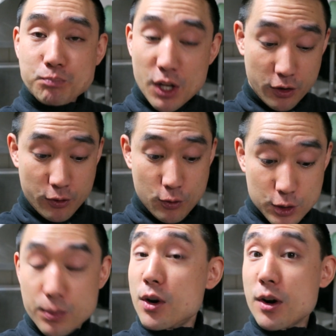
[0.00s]
You could of
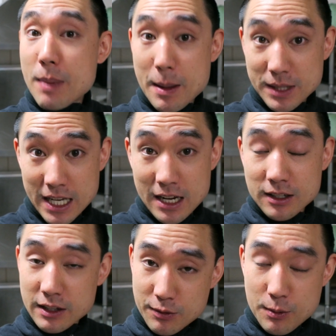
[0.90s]
course put it on a paper
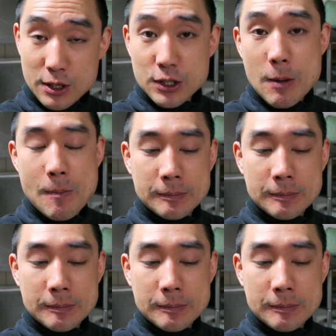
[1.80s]
towel if it was.